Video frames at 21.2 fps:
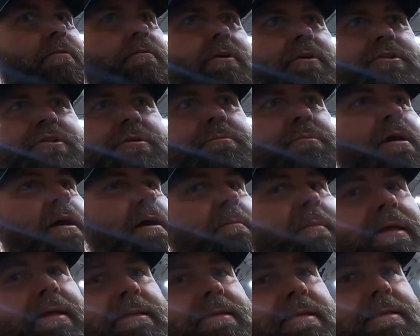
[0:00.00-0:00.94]
to crunch some
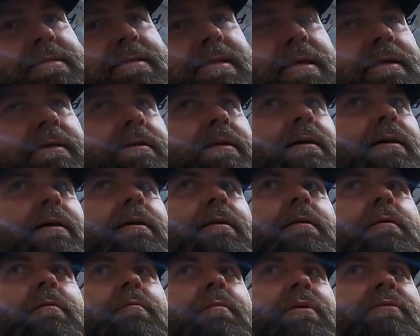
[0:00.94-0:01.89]
time to get this thing
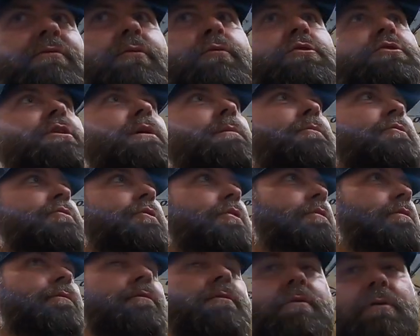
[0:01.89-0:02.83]
done before summer's
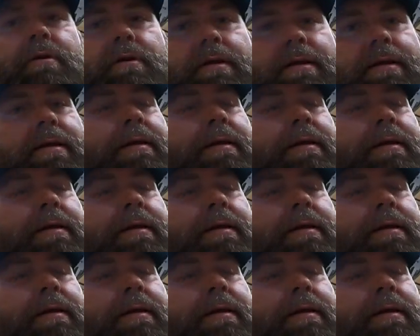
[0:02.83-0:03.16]
over.